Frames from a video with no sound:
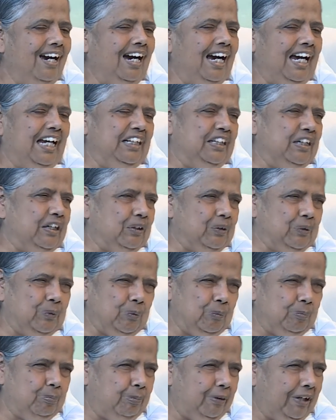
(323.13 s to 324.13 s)
either
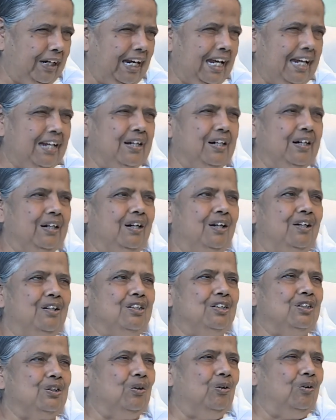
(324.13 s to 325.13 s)
through
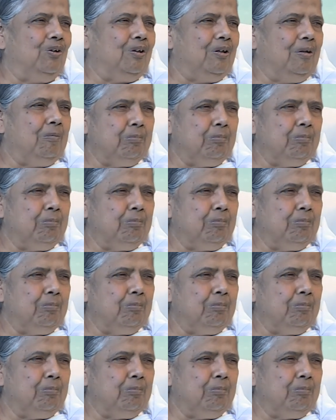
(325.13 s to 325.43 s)
prayers or